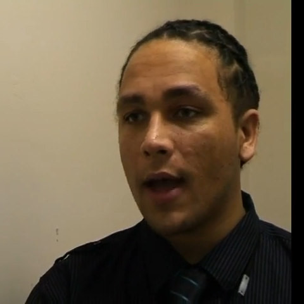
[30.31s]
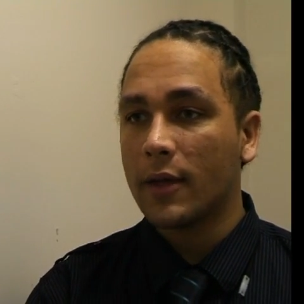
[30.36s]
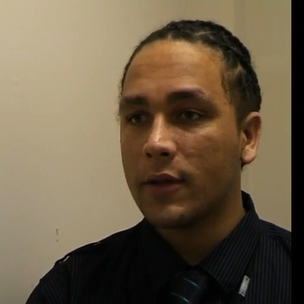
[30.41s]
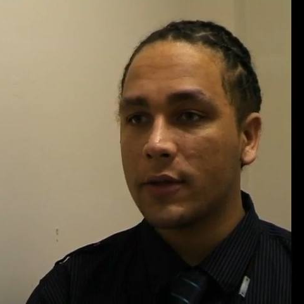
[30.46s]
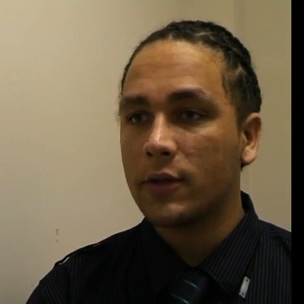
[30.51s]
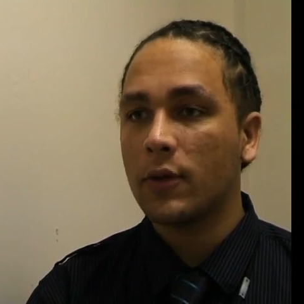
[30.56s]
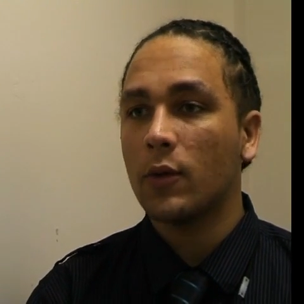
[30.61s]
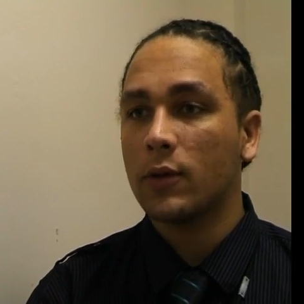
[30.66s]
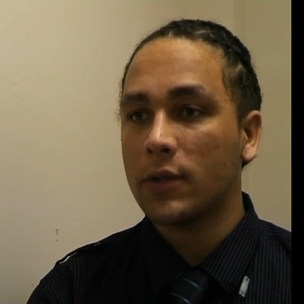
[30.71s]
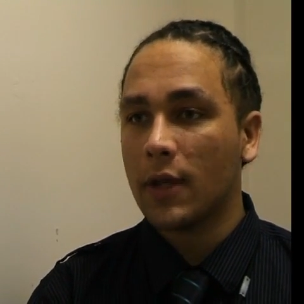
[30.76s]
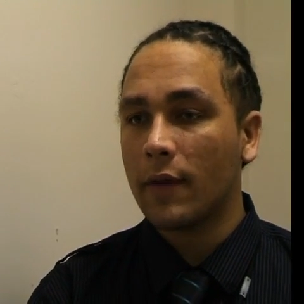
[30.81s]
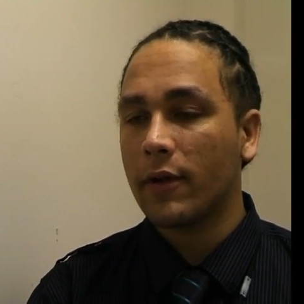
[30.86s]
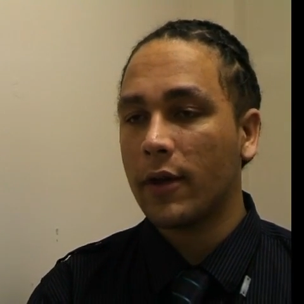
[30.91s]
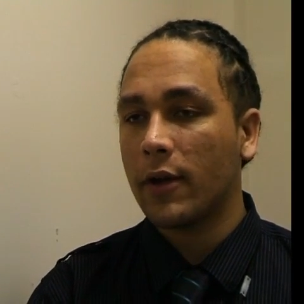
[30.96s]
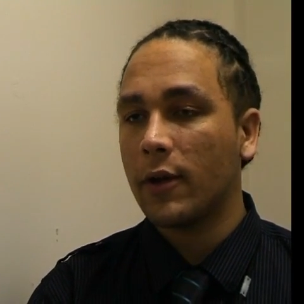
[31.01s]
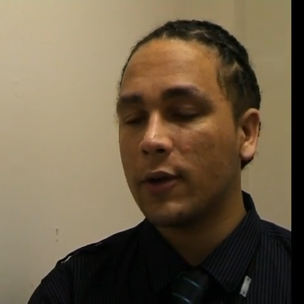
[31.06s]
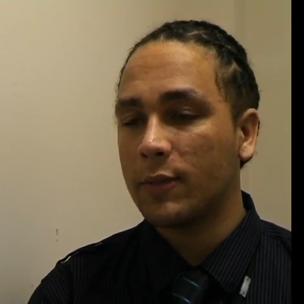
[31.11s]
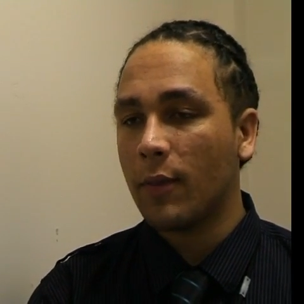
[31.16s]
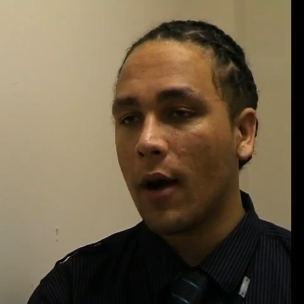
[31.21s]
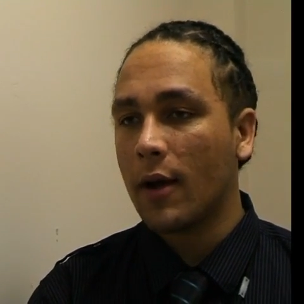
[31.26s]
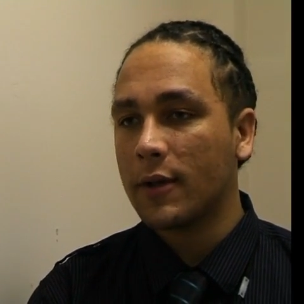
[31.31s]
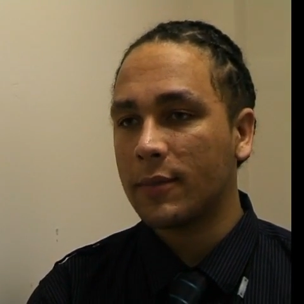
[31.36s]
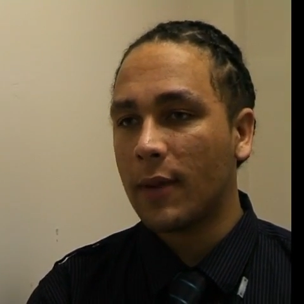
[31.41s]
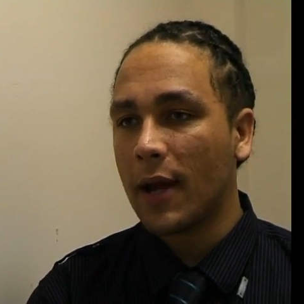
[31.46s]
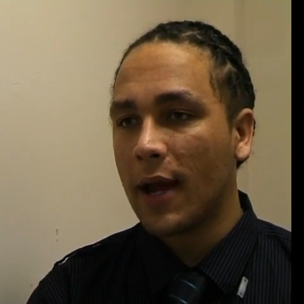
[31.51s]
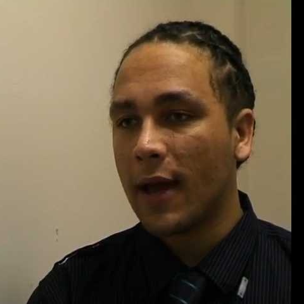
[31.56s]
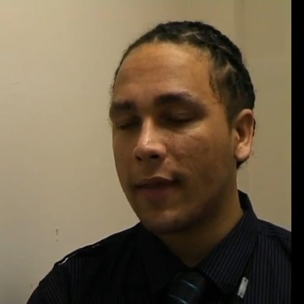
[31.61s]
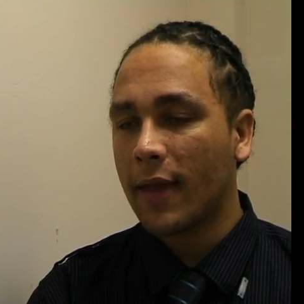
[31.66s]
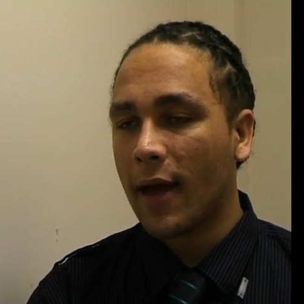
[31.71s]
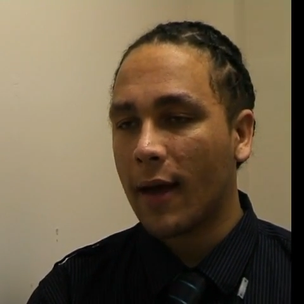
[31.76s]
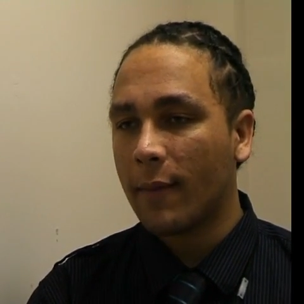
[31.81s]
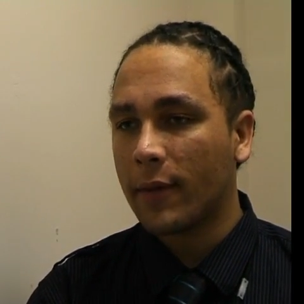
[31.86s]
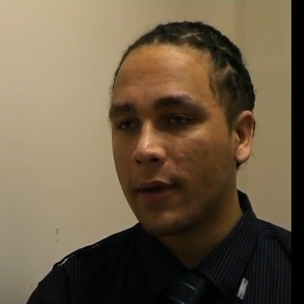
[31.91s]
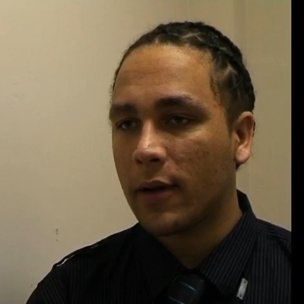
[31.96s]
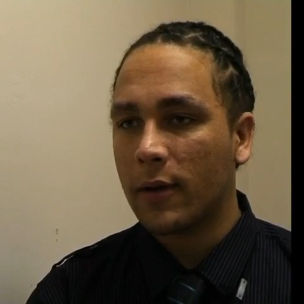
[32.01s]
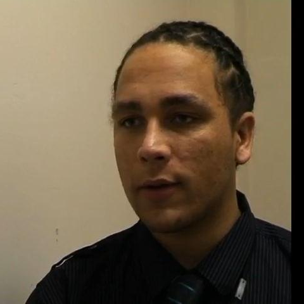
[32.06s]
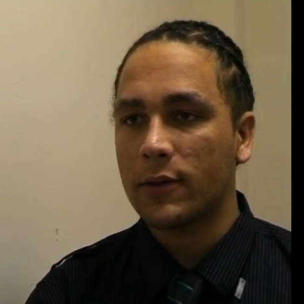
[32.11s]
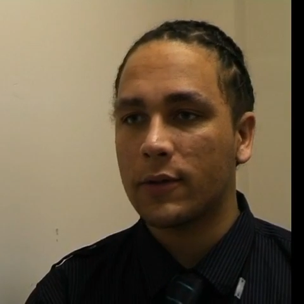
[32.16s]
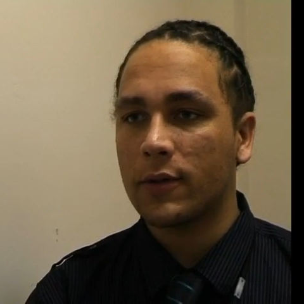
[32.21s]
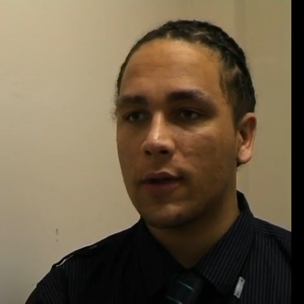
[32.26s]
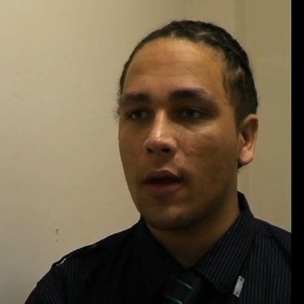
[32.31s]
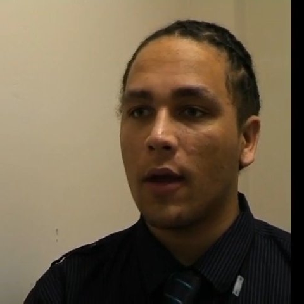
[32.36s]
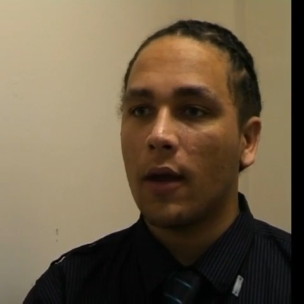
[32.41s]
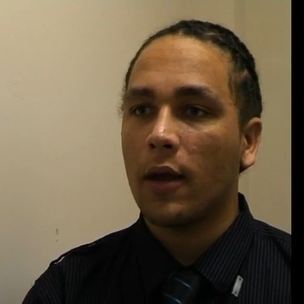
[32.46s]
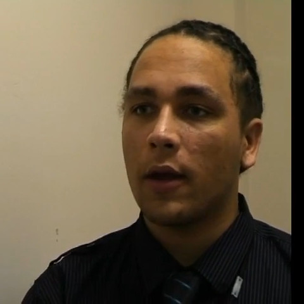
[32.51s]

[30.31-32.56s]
And schools have a huge part to play in that because